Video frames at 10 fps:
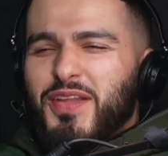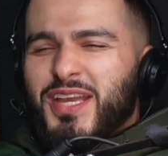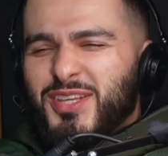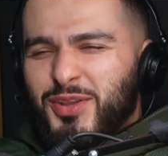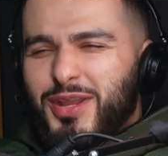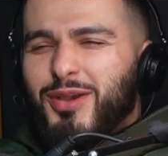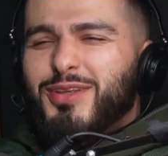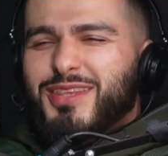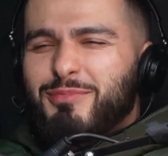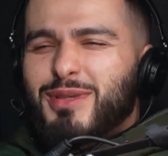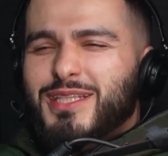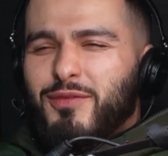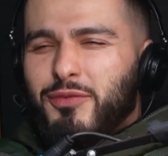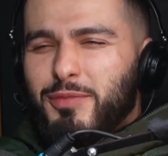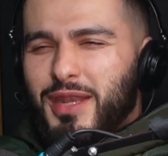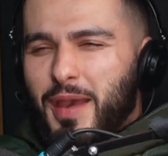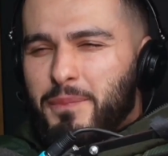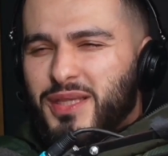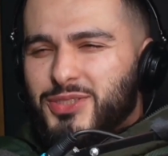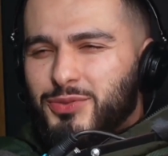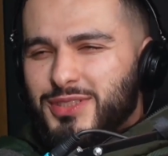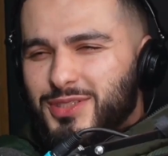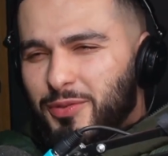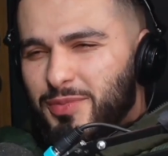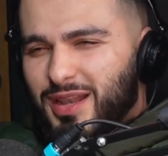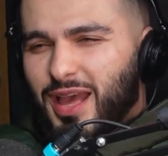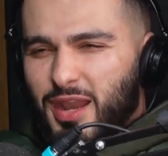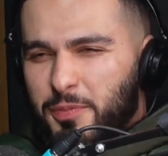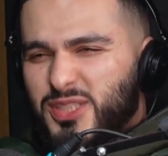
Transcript: it. You know, the only thing yeah. missing for me in that picture is you know me lighting up a